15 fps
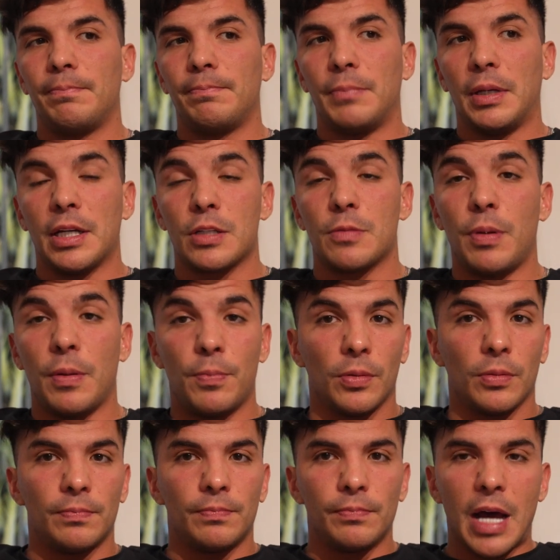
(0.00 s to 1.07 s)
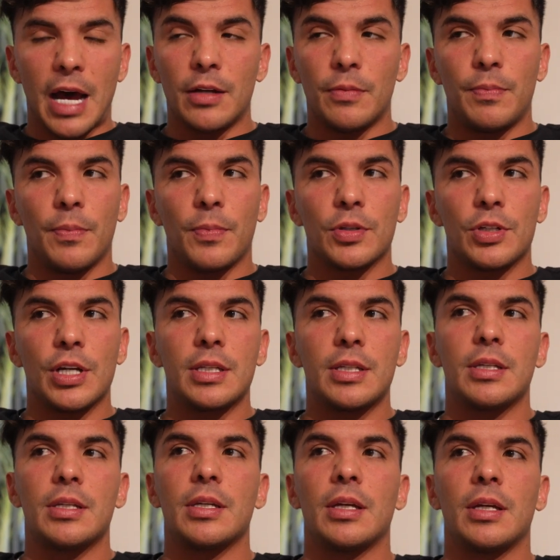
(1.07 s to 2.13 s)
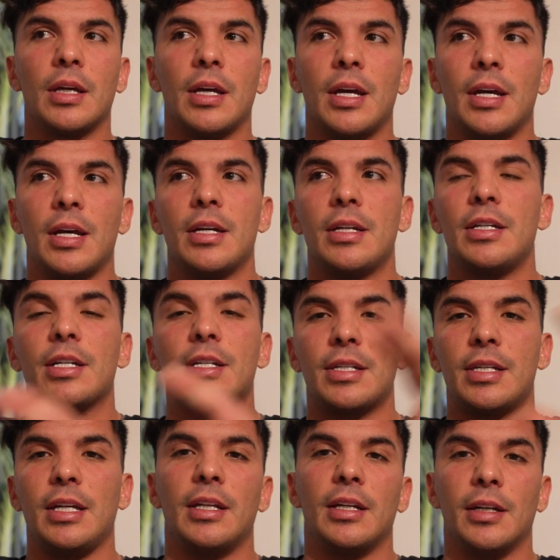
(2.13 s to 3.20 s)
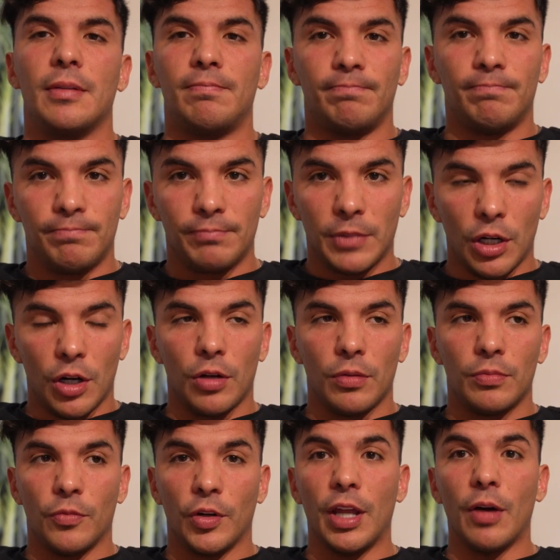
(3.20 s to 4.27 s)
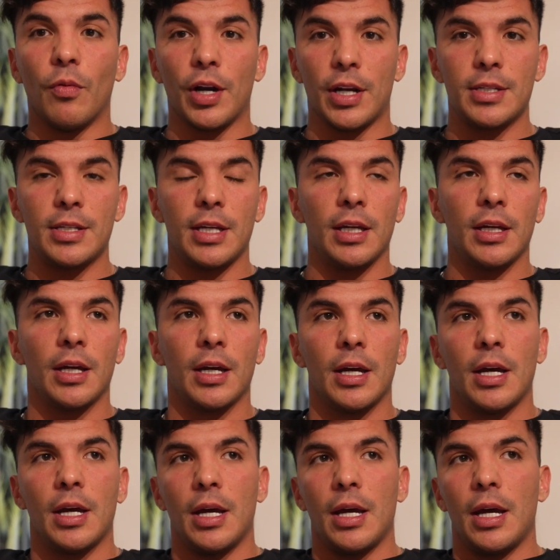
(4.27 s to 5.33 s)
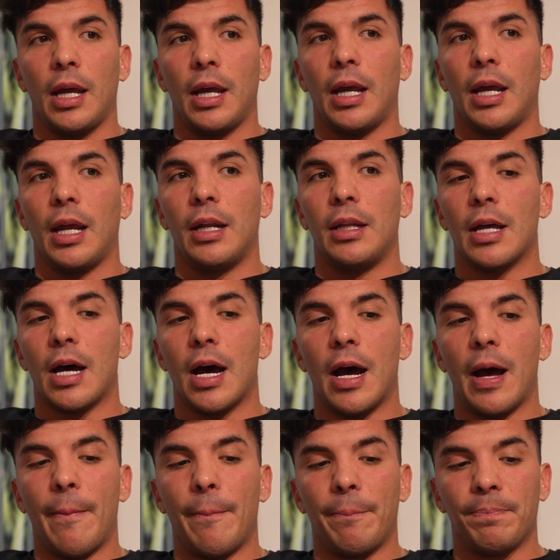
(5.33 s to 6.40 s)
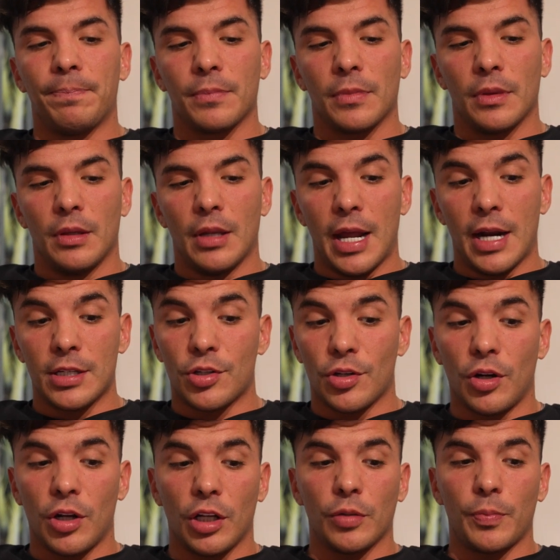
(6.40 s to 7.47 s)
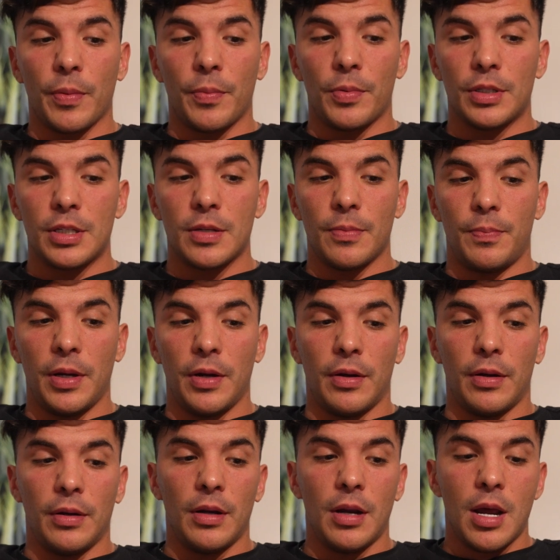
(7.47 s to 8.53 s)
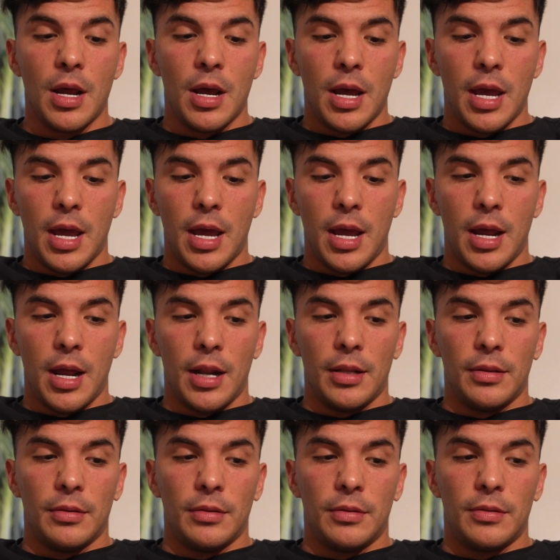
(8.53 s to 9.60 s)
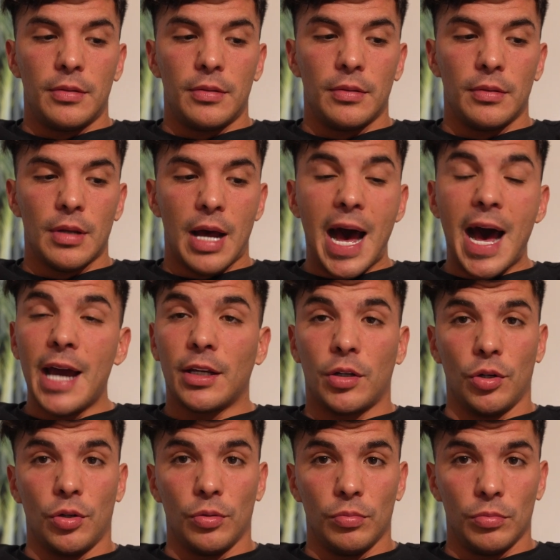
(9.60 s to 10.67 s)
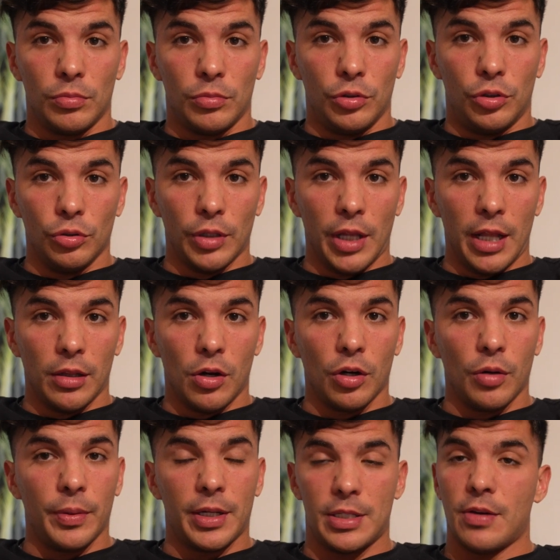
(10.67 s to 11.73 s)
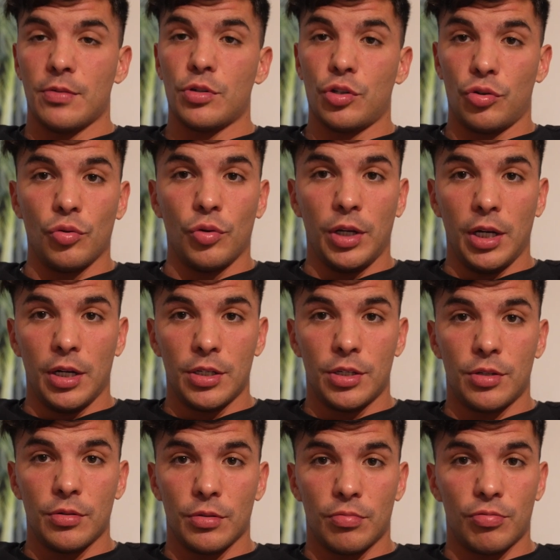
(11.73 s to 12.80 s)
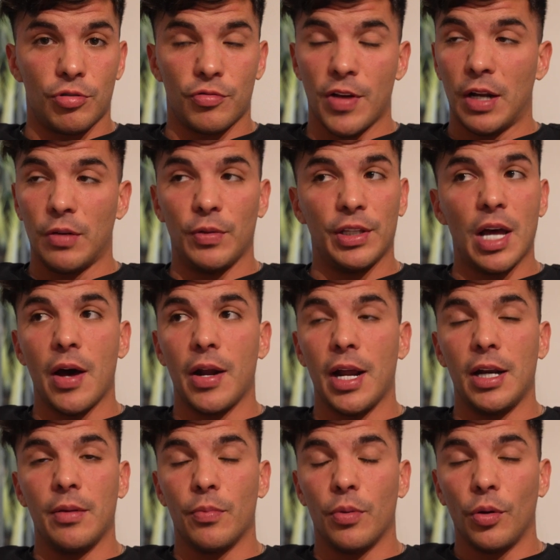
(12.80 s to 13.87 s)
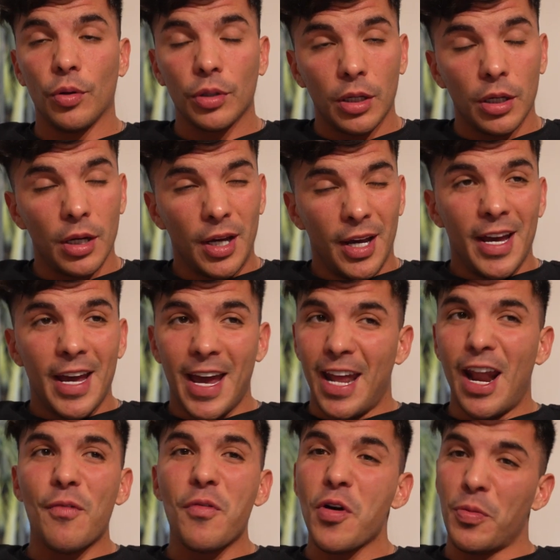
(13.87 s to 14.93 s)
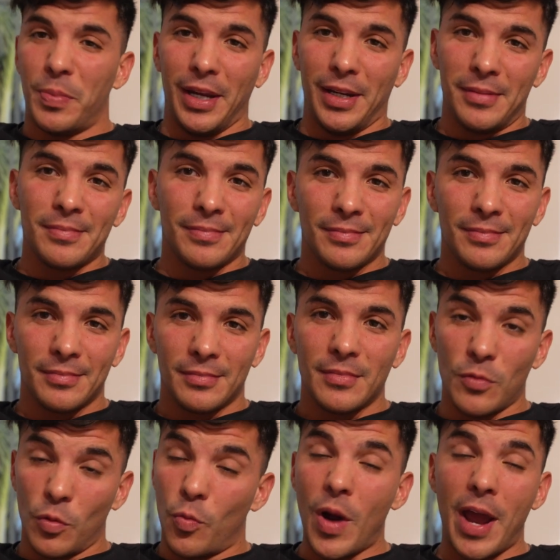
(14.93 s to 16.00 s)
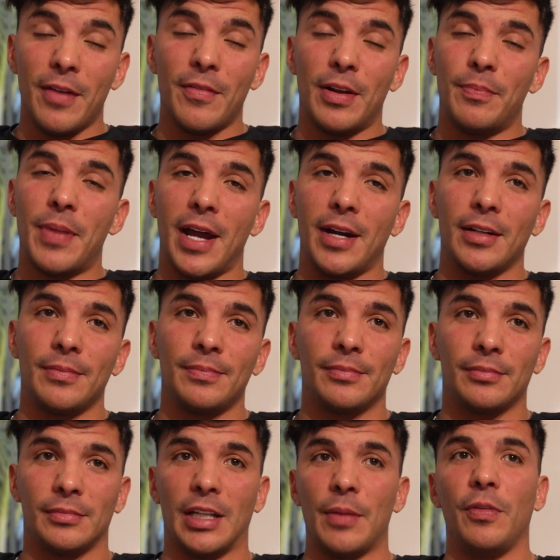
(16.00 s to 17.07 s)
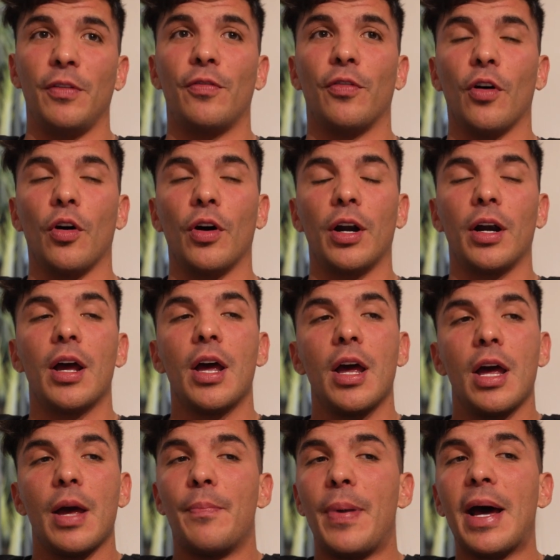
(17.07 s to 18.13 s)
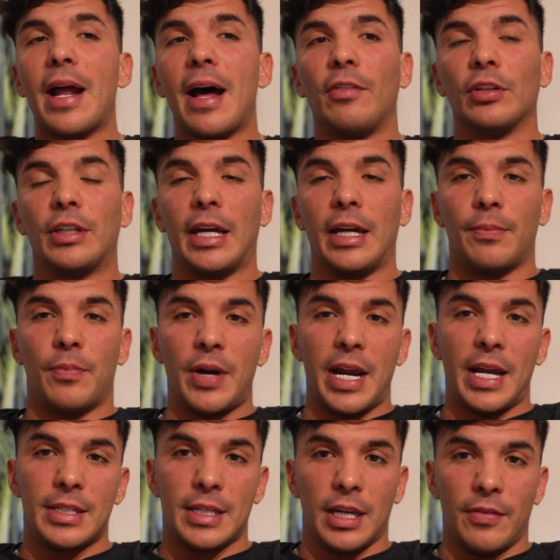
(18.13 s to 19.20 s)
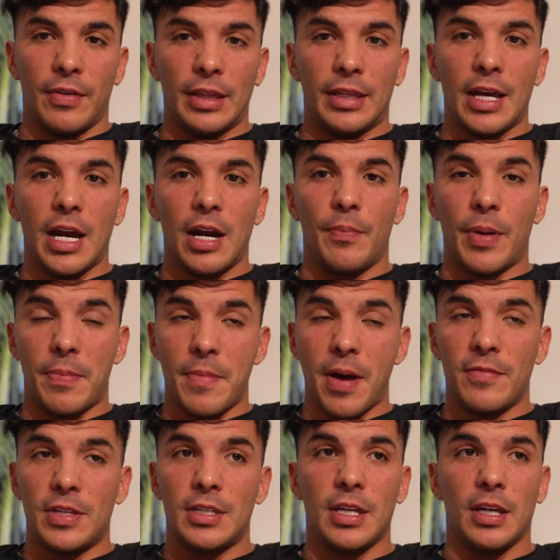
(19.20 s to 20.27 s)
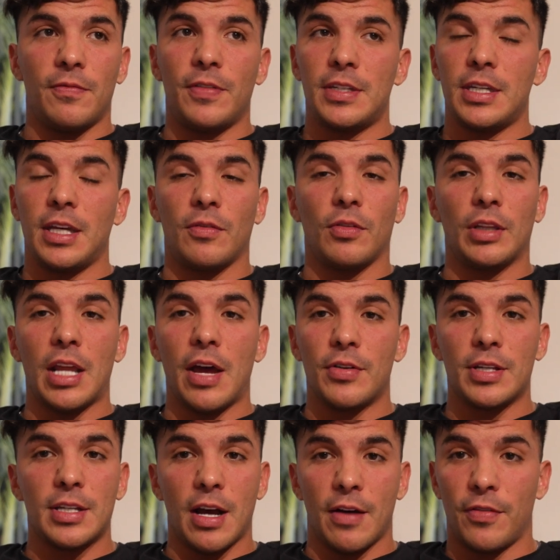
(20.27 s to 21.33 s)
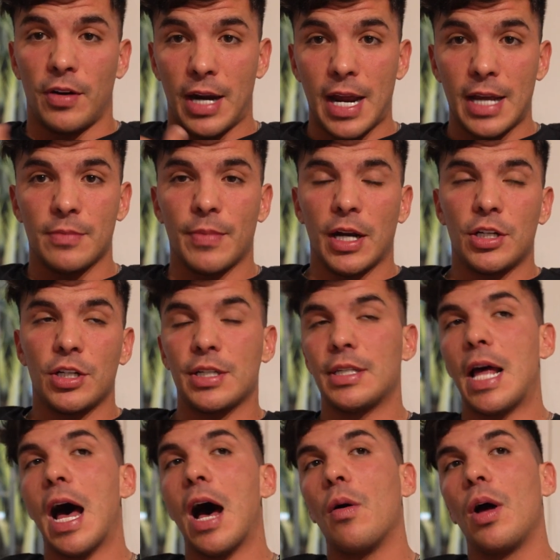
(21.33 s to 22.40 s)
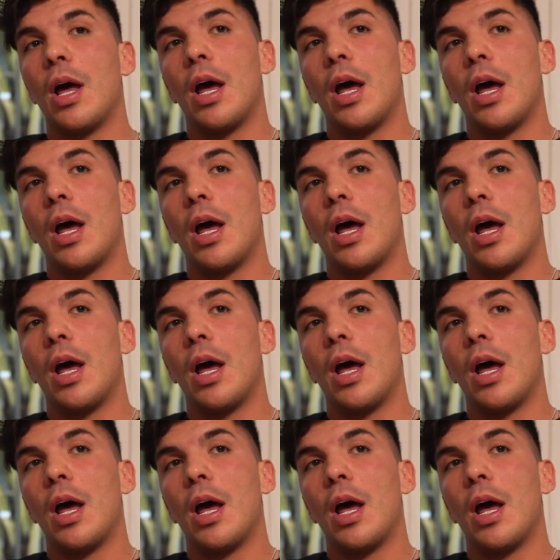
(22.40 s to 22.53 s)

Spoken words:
because other people just see the, you know, what they want to see, and I saw a lot of people disappearing, and I couldn't do that longer because I was 2 years shredded without any bulk, and I will be way even better than before, but I will take breaks here and there, but my physique will never suffer as much as now.